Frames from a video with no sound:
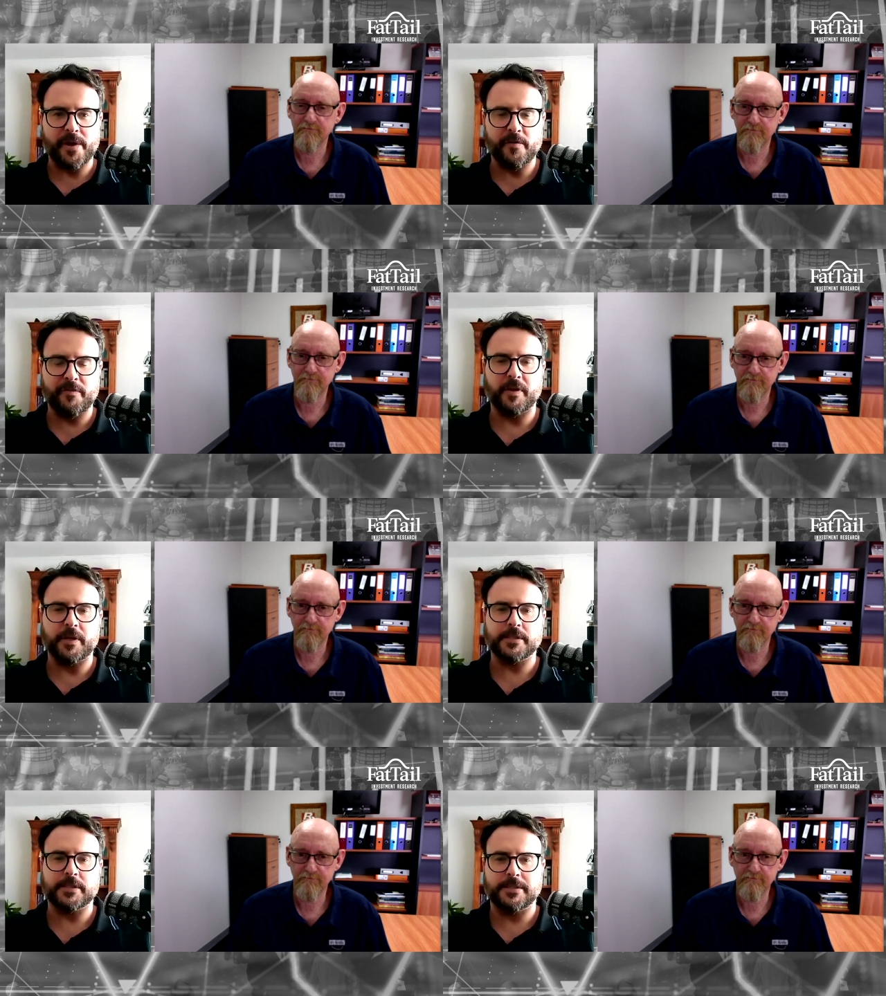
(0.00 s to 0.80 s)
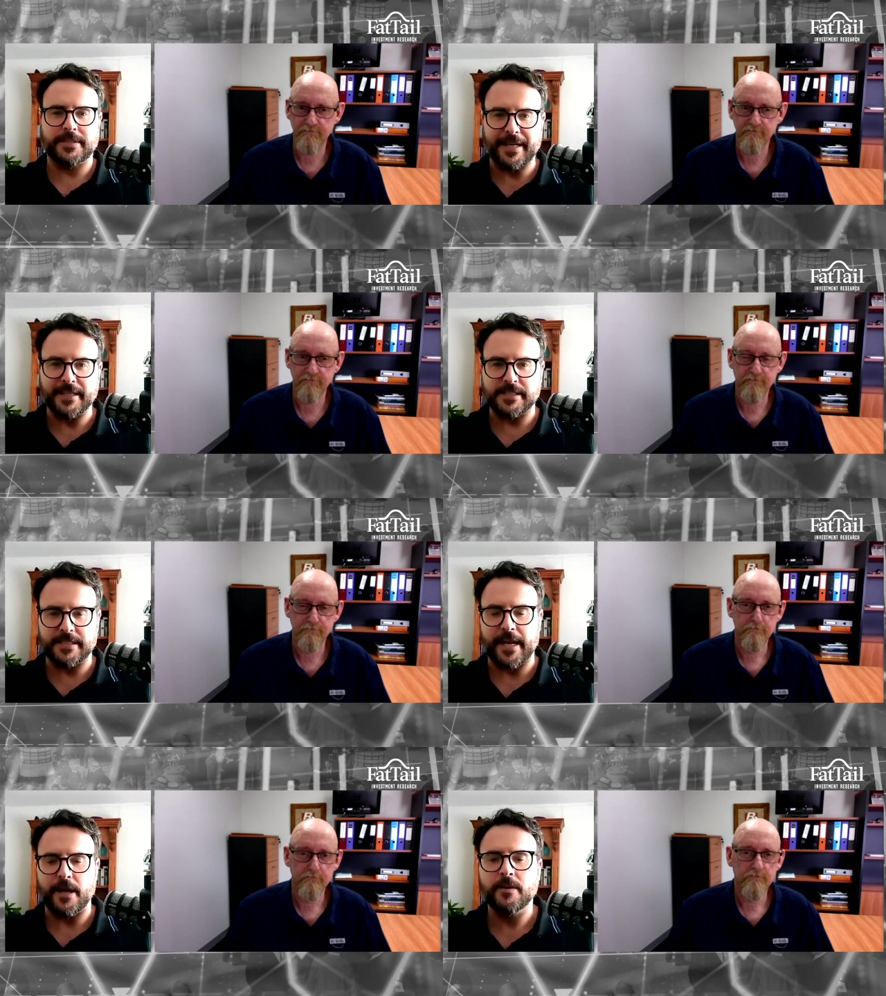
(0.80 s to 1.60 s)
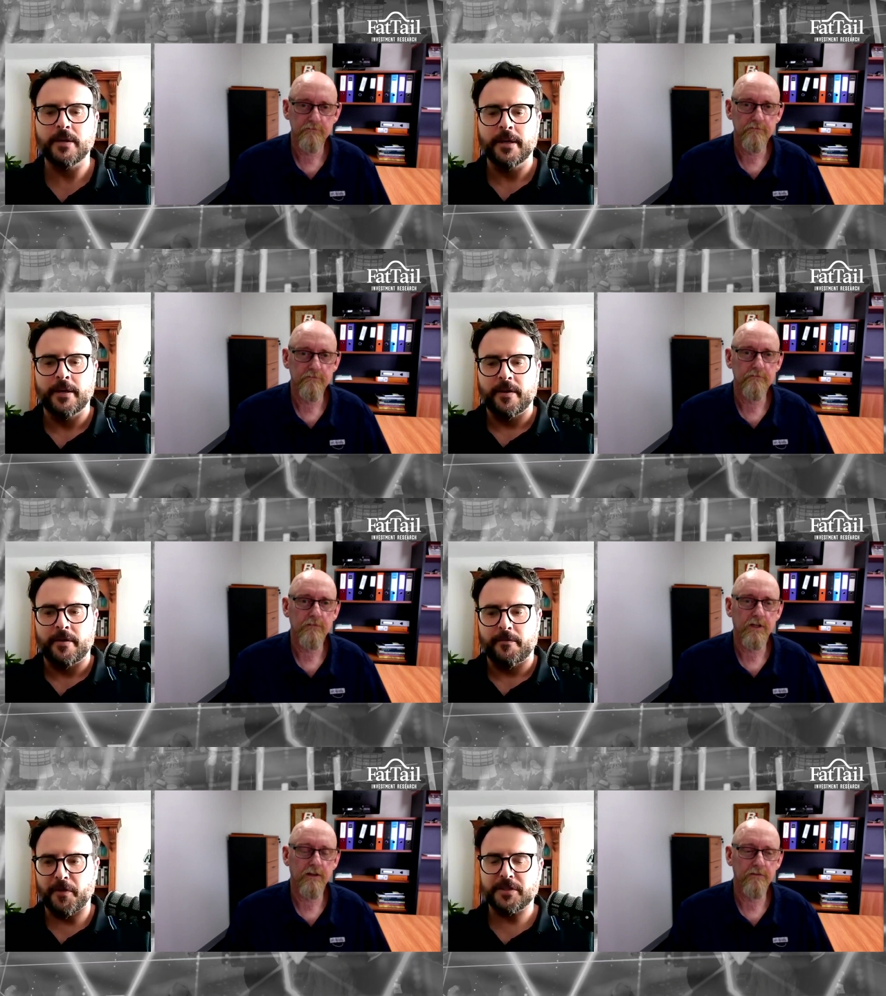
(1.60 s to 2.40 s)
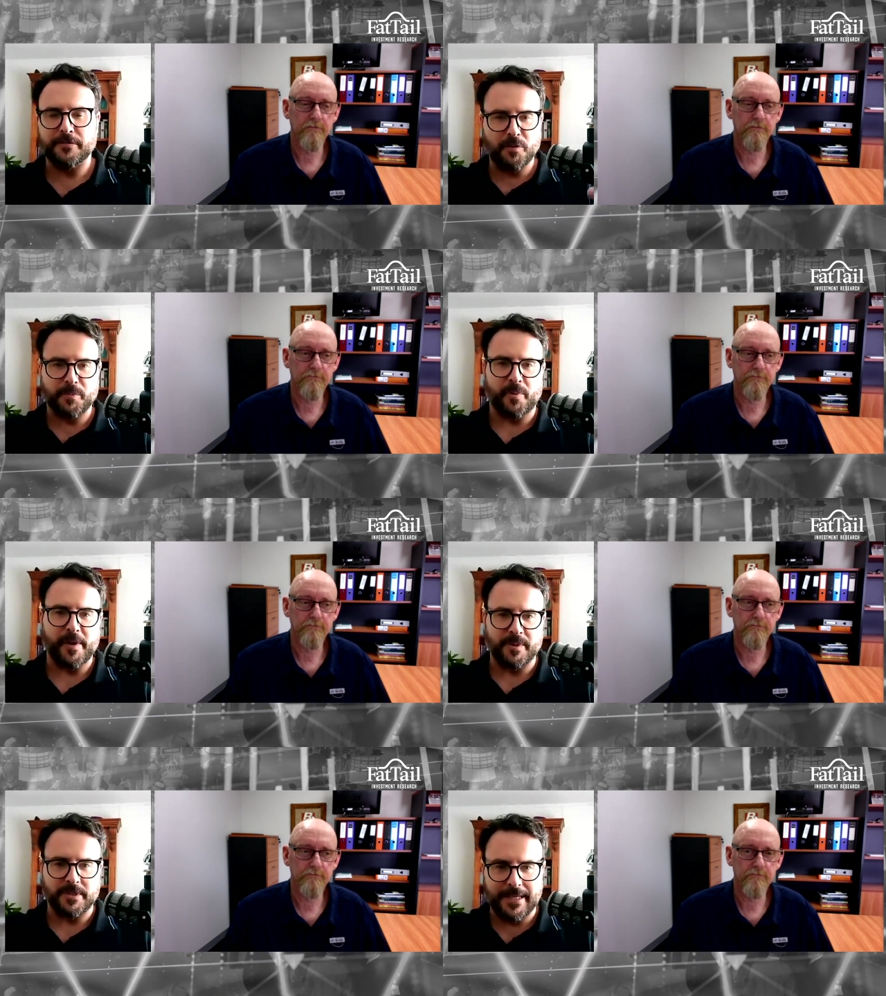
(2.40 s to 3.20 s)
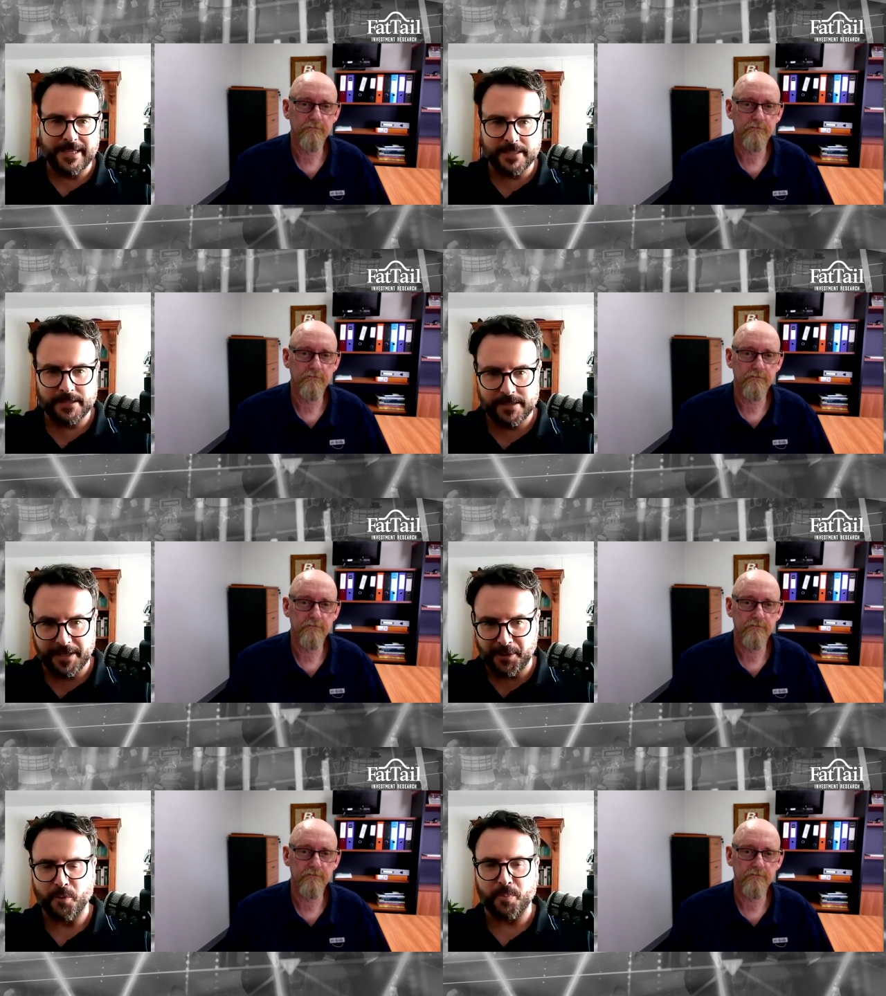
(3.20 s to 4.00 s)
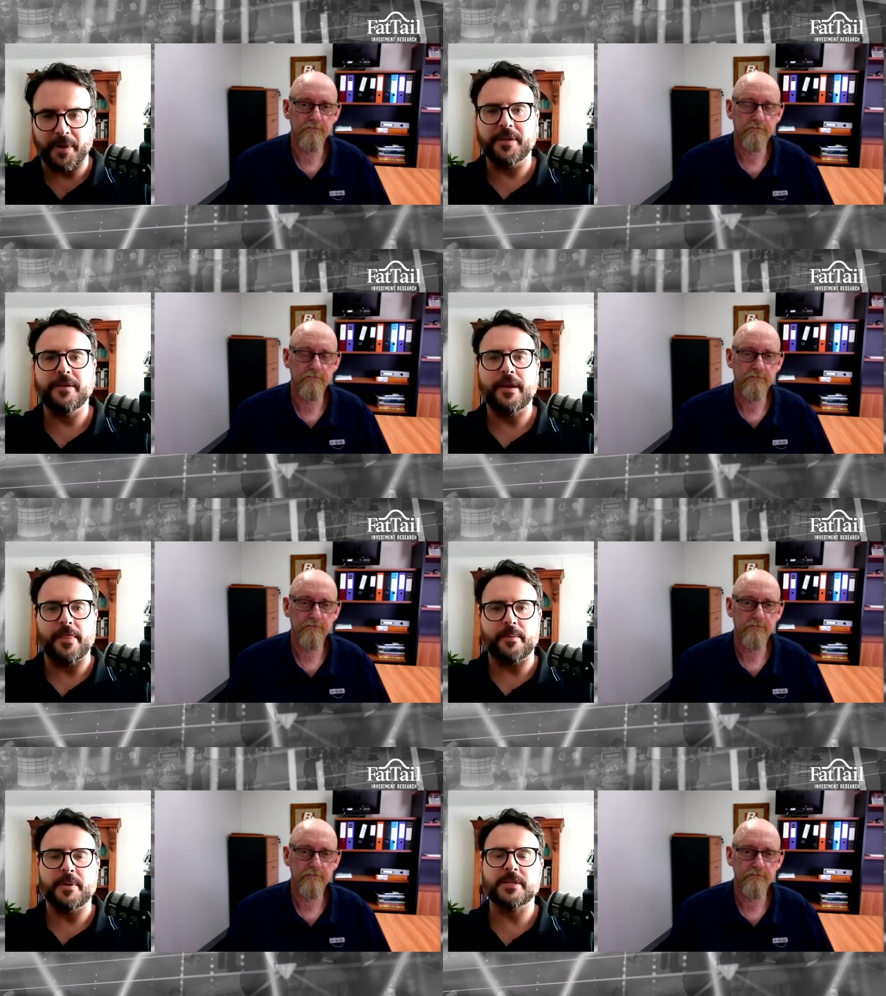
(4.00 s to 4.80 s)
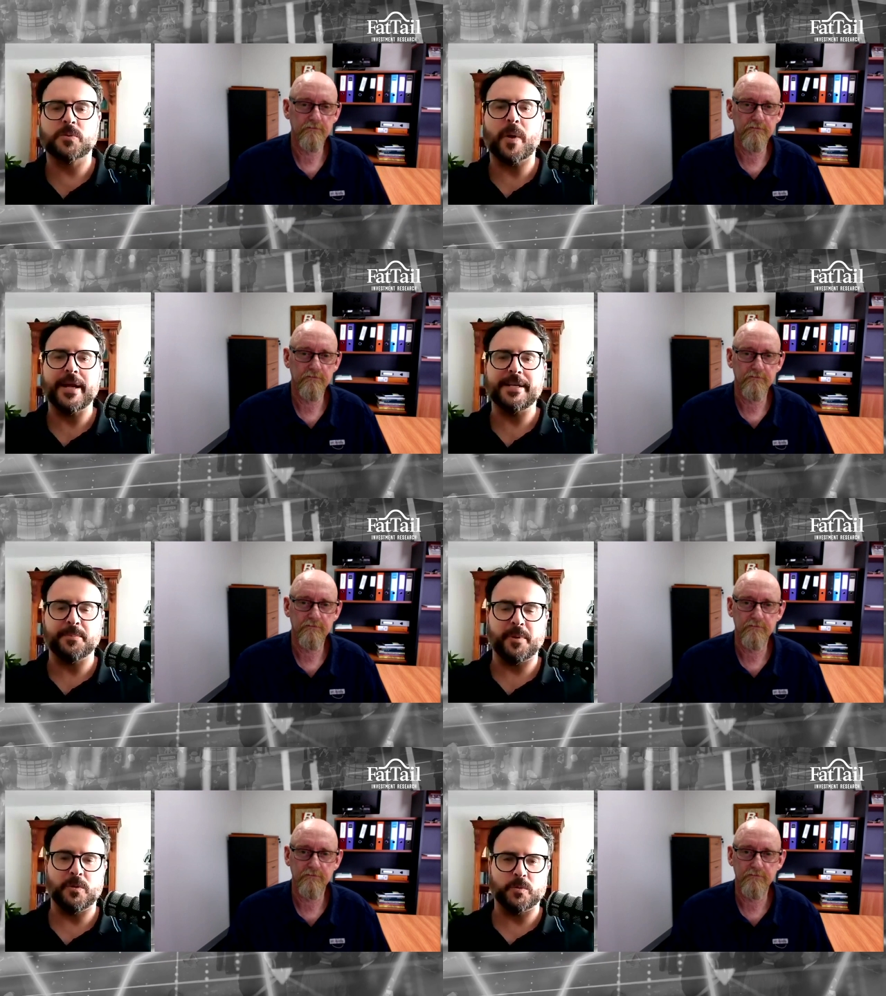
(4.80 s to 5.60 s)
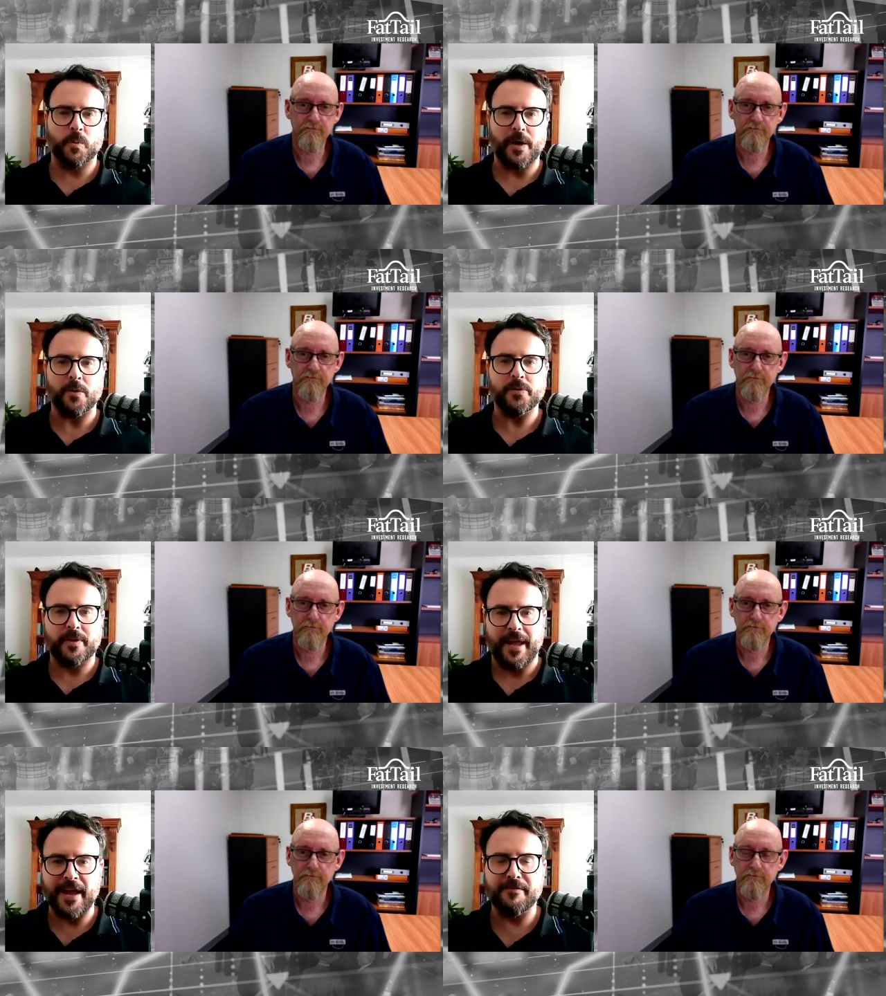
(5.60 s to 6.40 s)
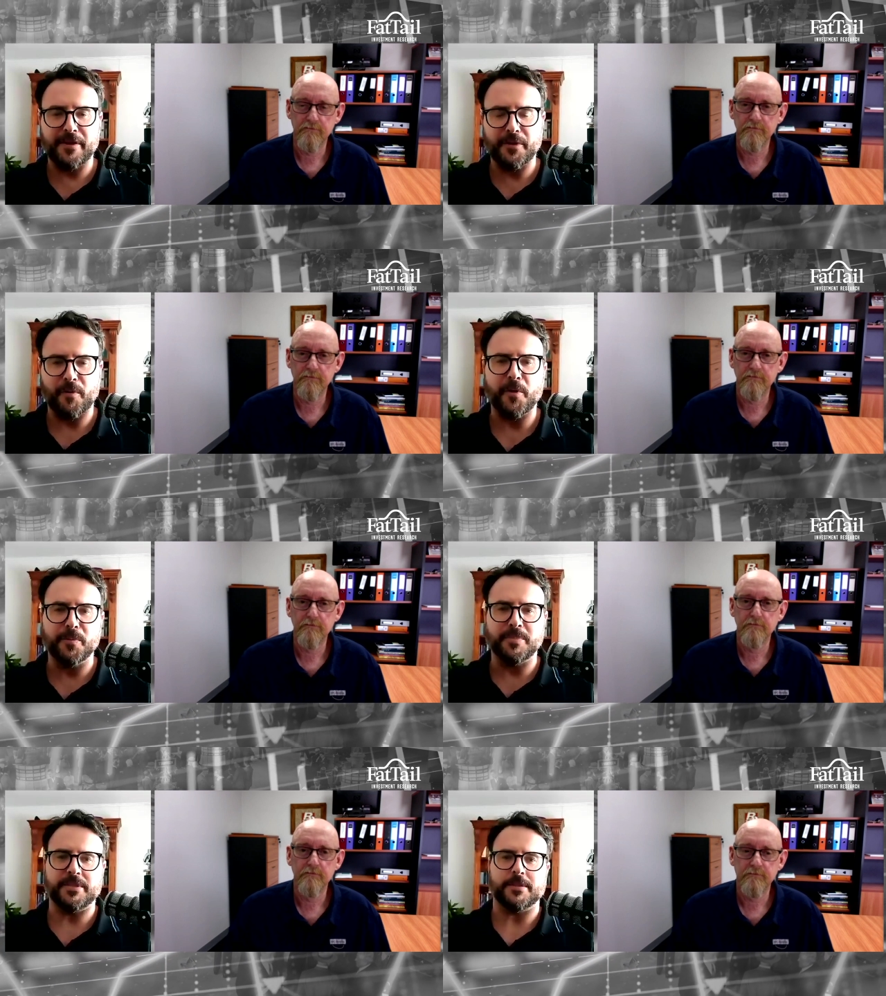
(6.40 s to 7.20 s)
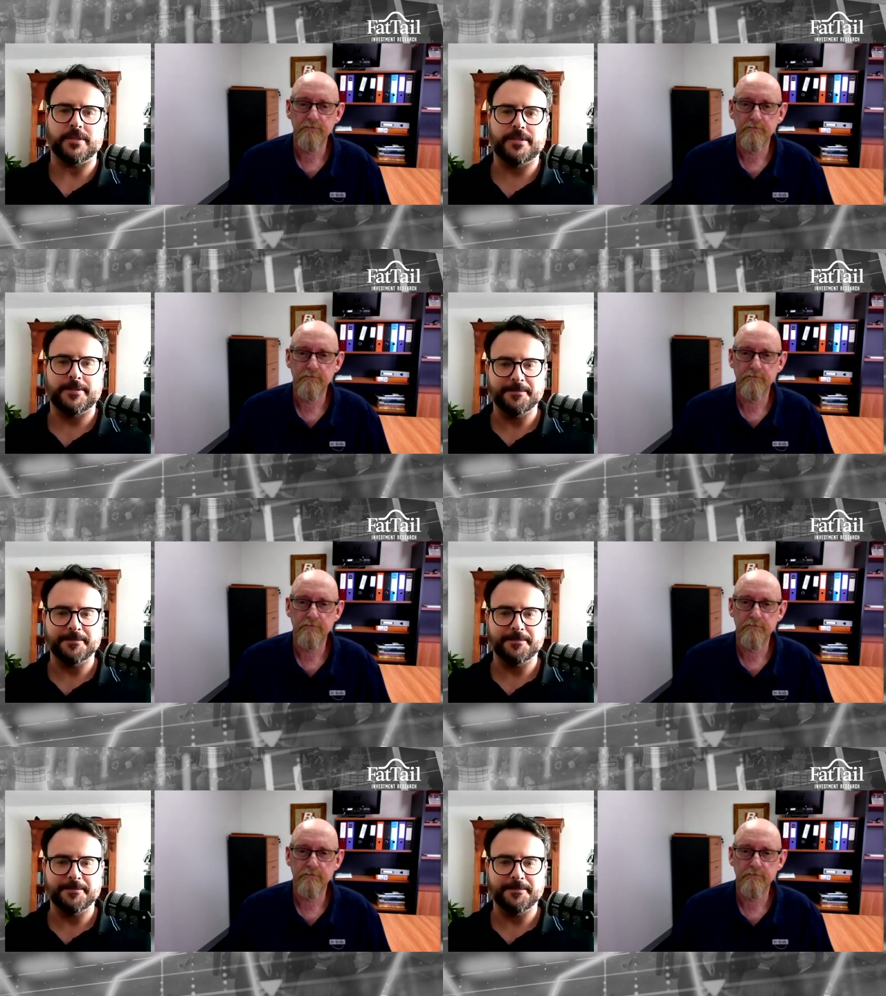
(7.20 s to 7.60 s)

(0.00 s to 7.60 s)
Speaker 1: of Felix Dennis now. First of all, the premise is, in your opinion, the best way to build wealth having your own business?